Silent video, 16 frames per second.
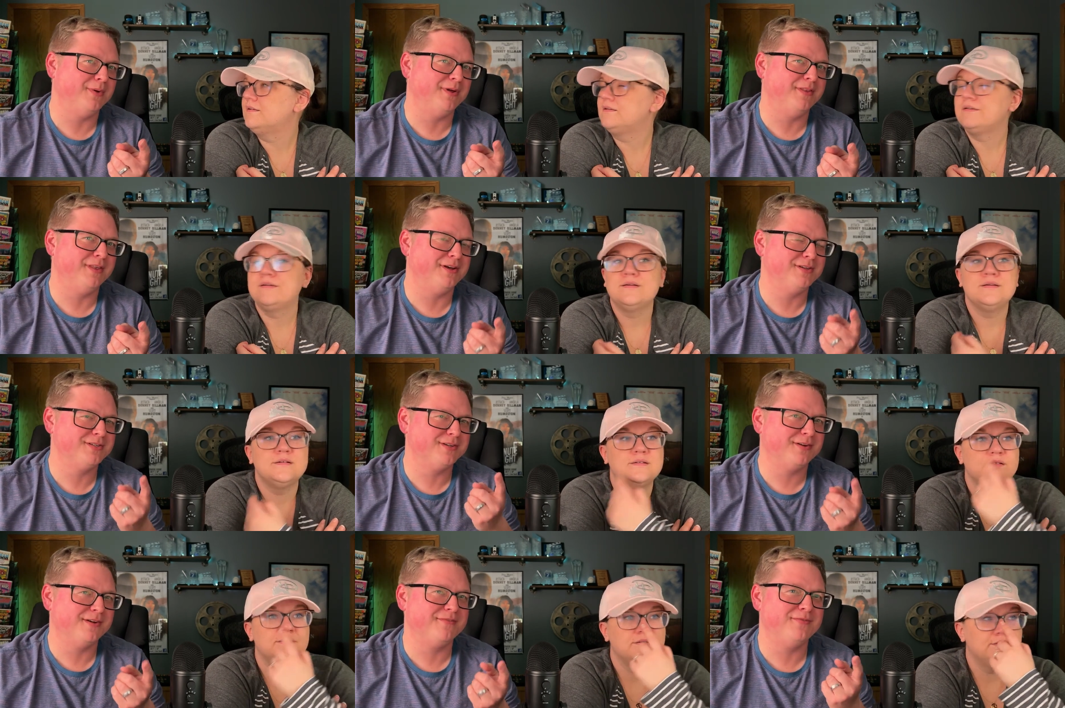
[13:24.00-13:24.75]
Speaker 1: will though,
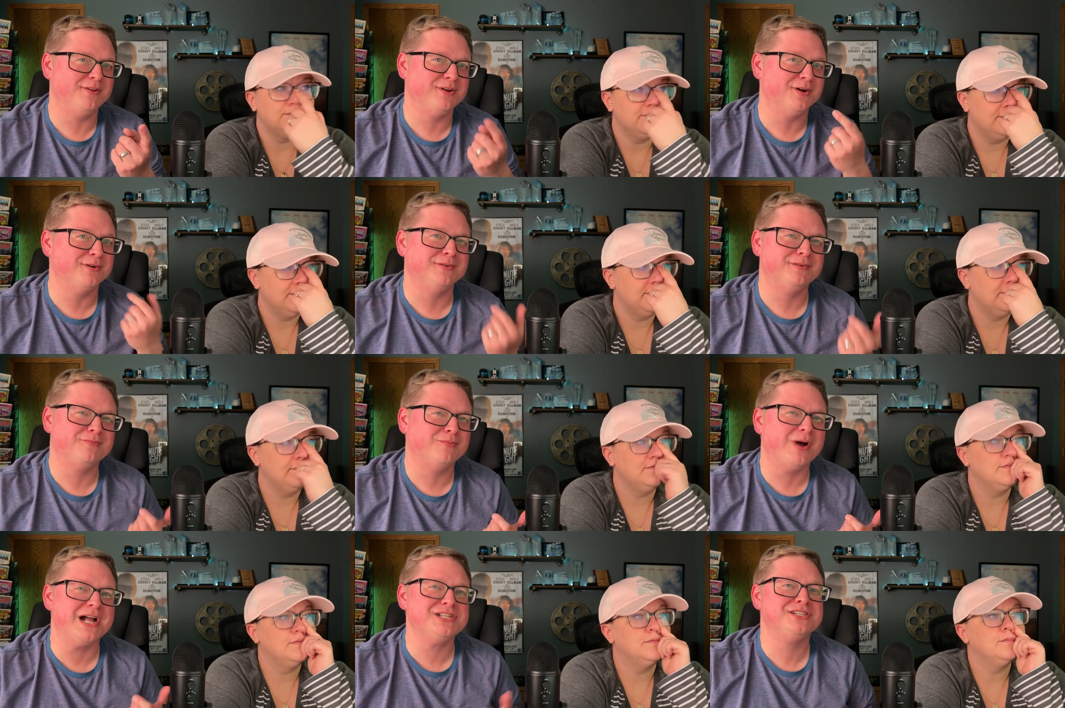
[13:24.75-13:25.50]
so if you don't
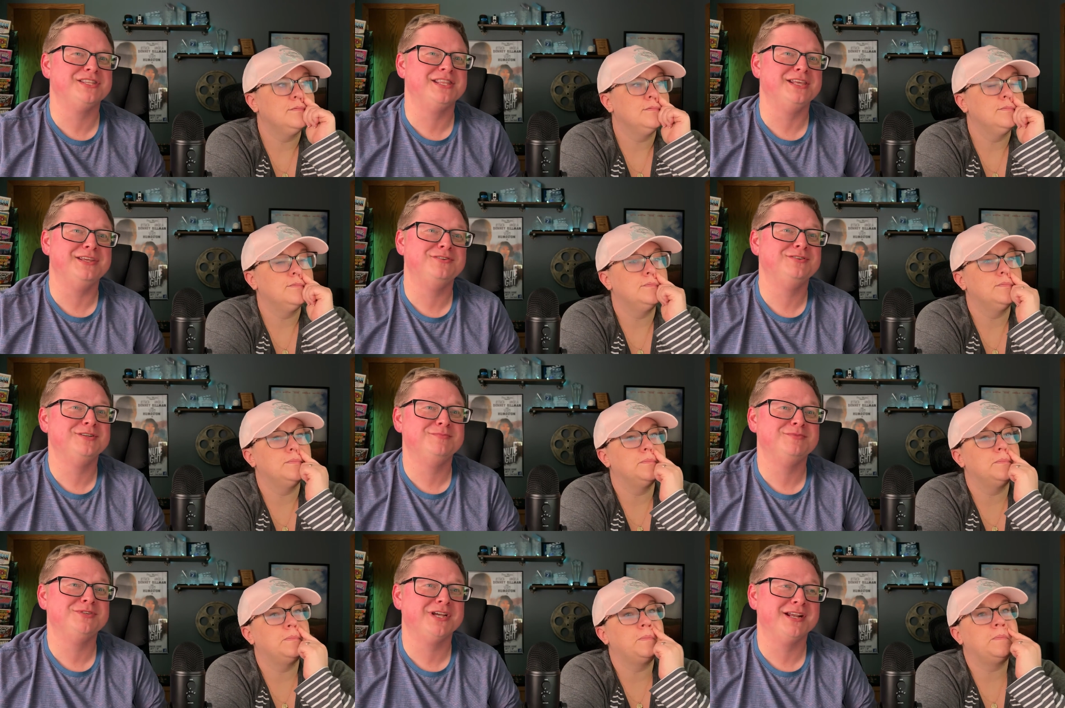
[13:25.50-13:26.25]
watch the
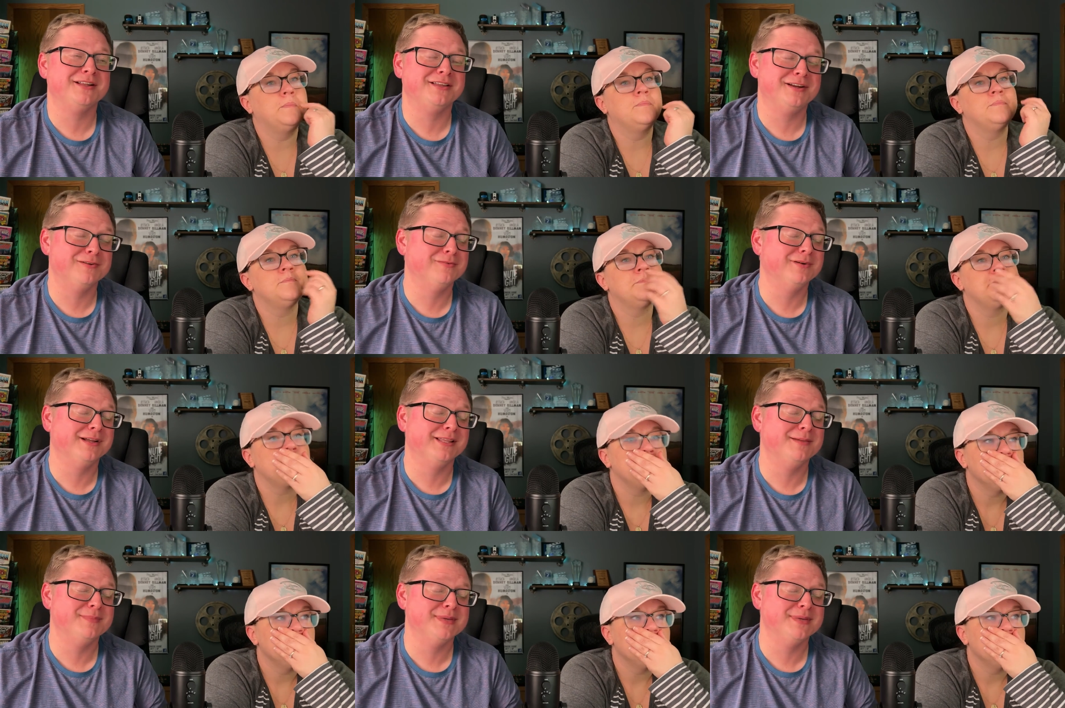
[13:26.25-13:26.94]
YouTube channel, you're really